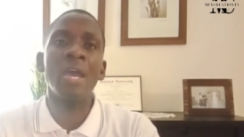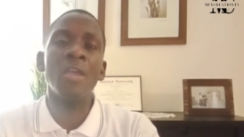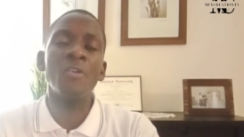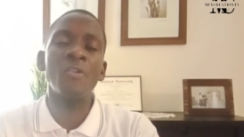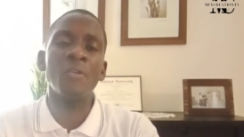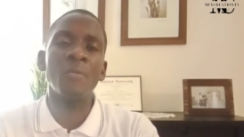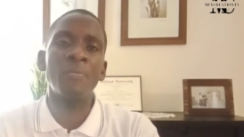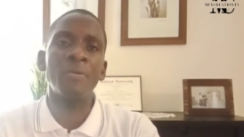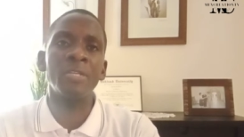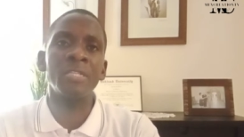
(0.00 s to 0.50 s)
Are
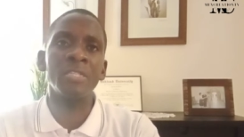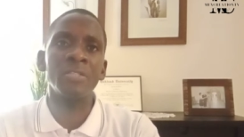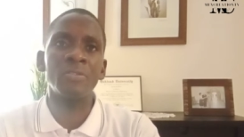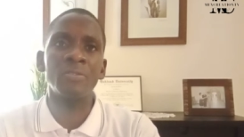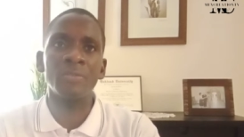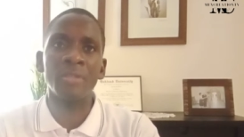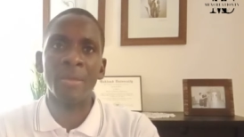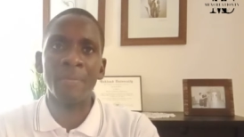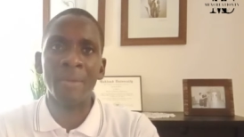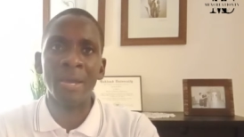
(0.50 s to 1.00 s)
you reporting
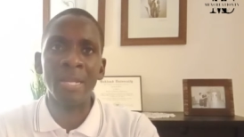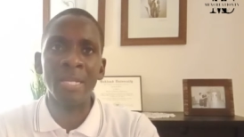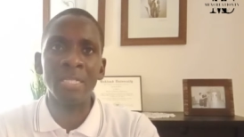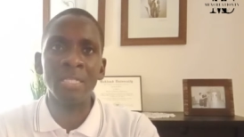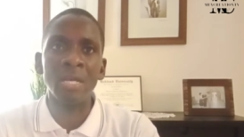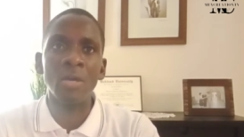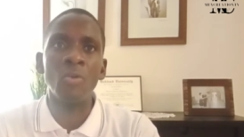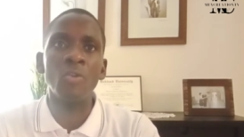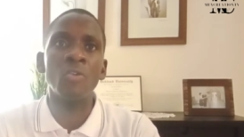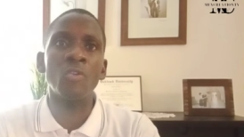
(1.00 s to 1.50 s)
to the
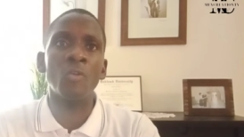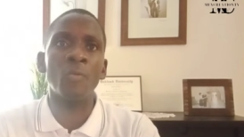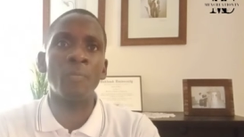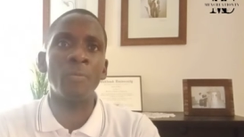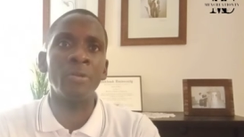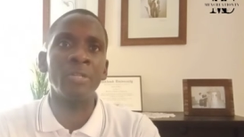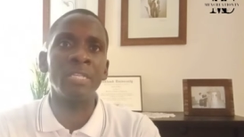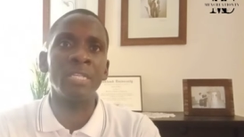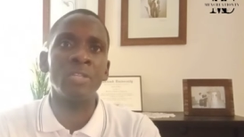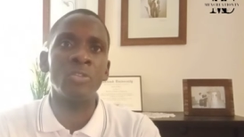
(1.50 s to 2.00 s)
manager? Or are you
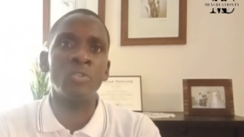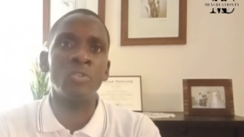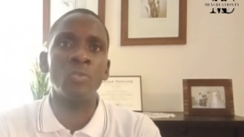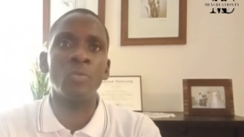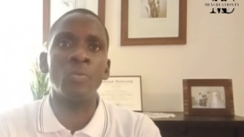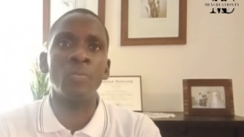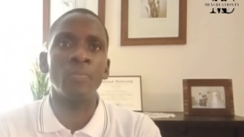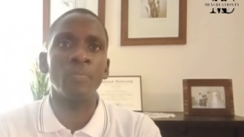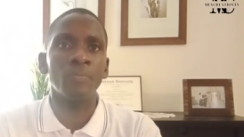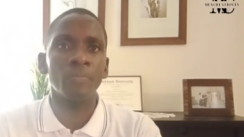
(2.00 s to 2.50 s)
reporting
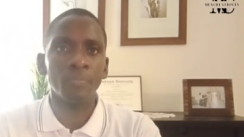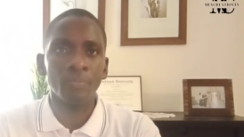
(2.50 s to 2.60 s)
to